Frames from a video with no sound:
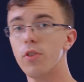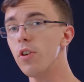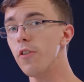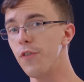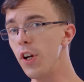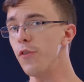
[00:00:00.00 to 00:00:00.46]
there
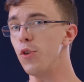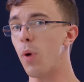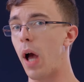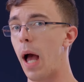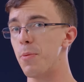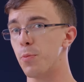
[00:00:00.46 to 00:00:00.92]
are a fair few
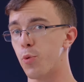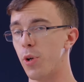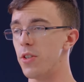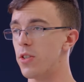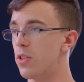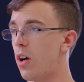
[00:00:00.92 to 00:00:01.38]
apps
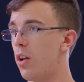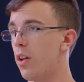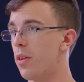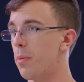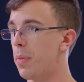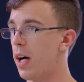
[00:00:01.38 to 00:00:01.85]
pre-installed
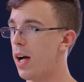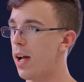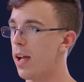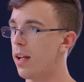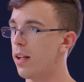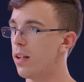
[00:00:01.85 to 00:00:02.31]
on the
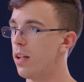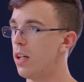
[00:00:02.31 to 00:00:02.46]
Pi.